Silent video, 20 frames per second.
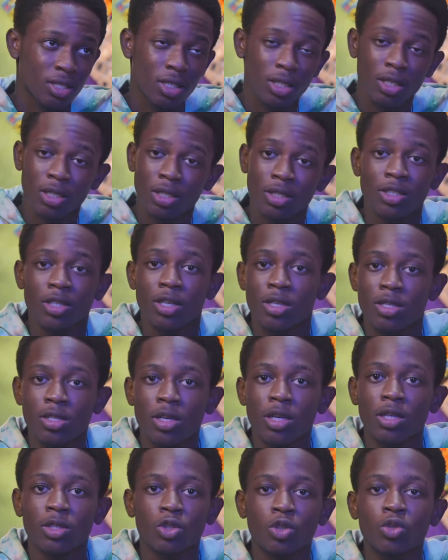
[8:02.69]
teenagers
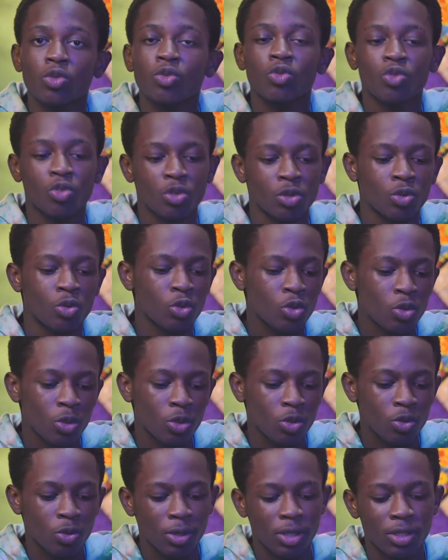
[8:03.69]
and children, you also
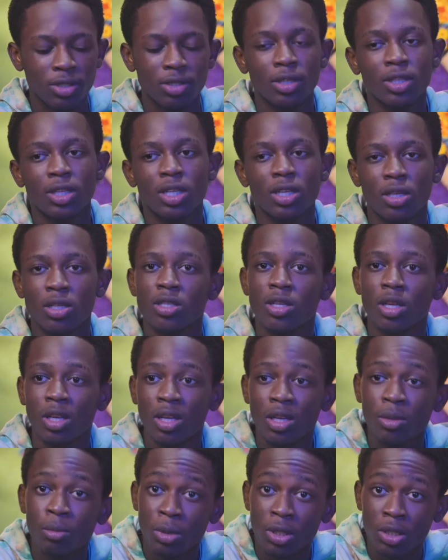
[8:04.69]
need to understand that there's a
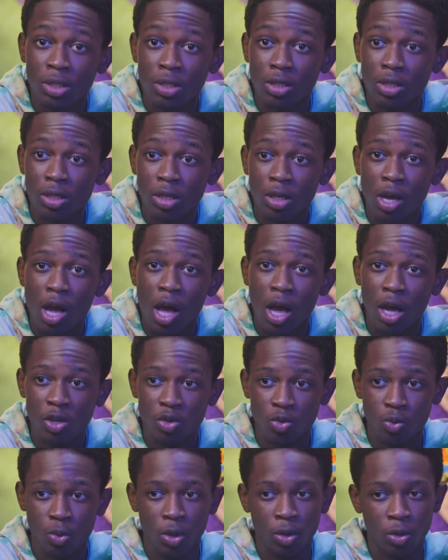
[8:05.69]
limit mm.
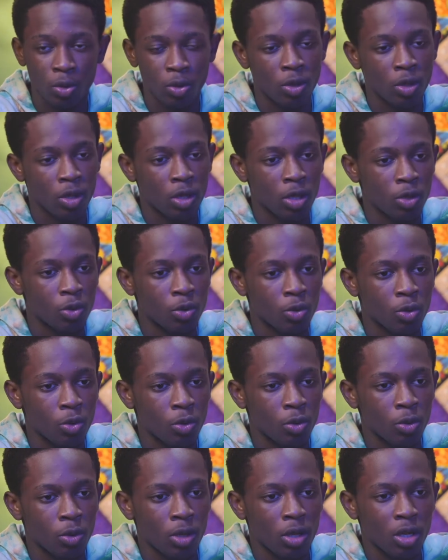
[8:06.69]
as well. You
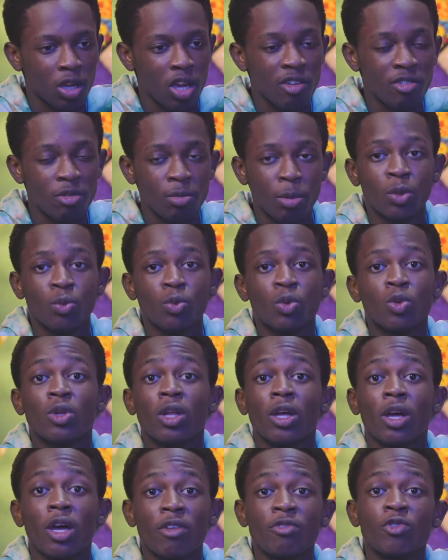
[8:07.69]
know, everybody
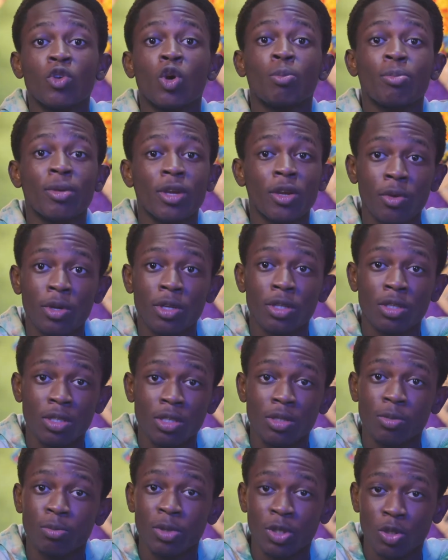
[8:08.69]
will if your
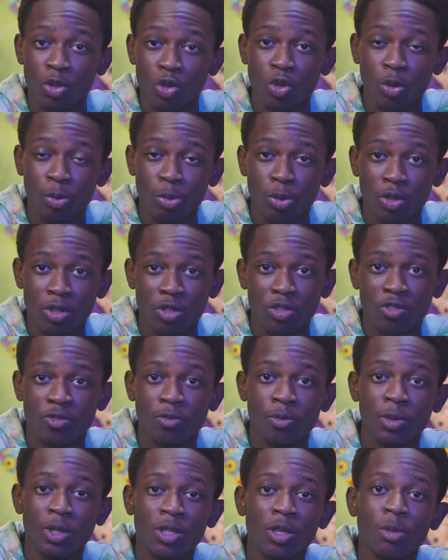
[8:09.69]
parents being
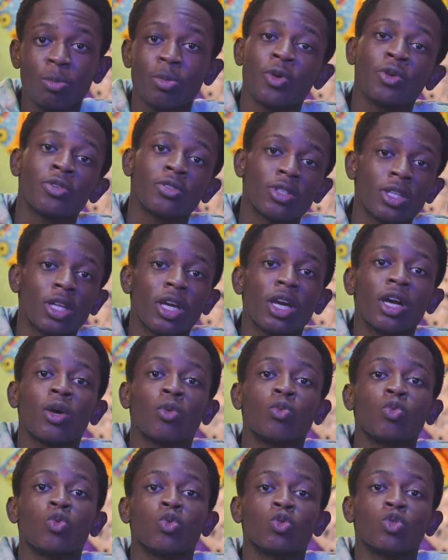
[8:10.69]
supportive, being the parents that they
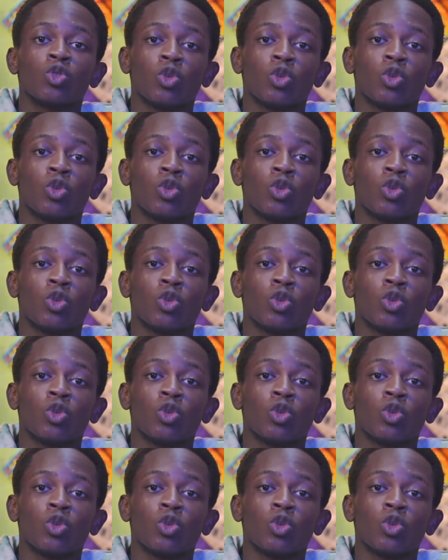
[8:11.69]
are, will